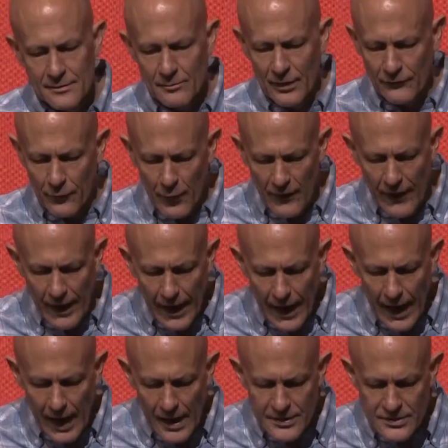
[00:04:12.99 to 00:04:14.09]
before they
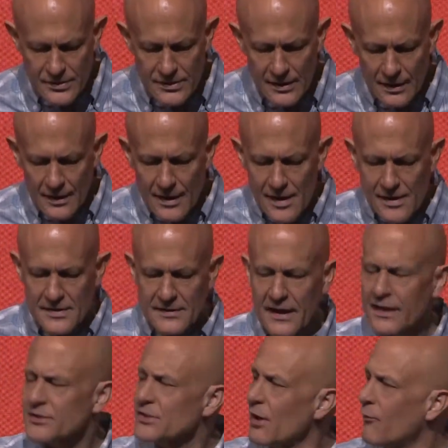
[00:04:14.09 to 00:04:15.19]
hatch.
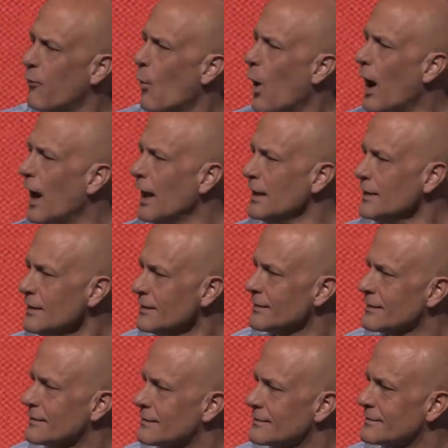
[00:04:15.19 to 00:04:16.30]
Six of one,
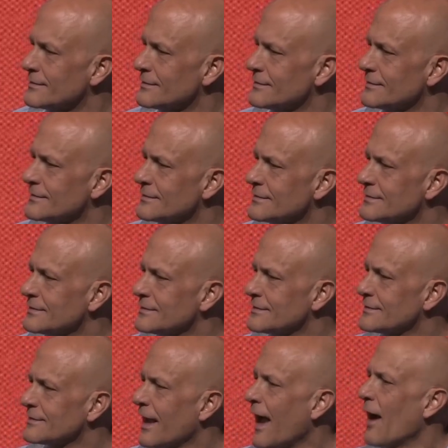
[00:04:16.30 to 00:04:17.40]

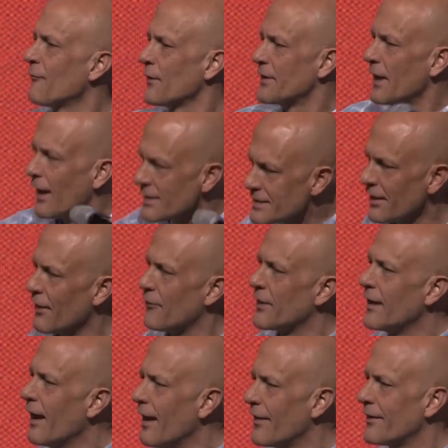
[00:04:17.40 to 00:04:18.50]
half a dozen of
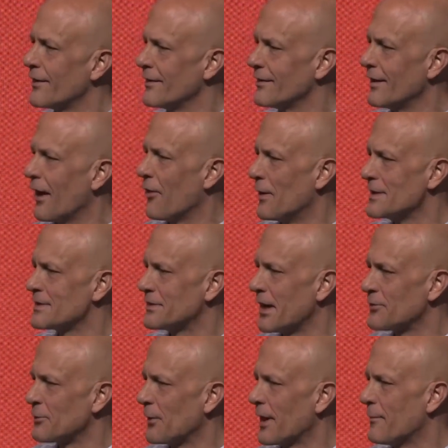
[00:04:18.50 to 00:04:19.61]
the other. In other words, it
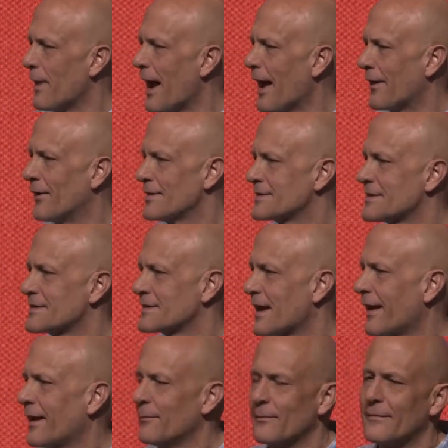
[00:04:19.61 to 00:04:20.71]
doesn't really matter, it's the
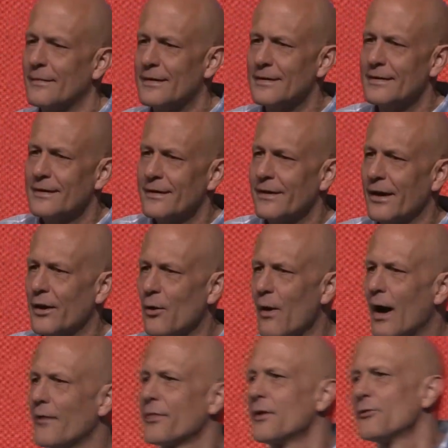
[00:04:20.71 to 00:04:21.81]
same. You could go
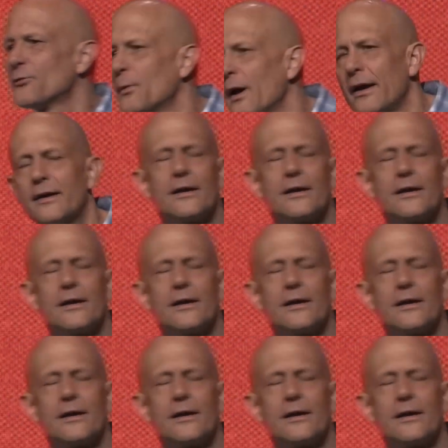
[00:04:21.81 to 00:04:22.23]
out this way,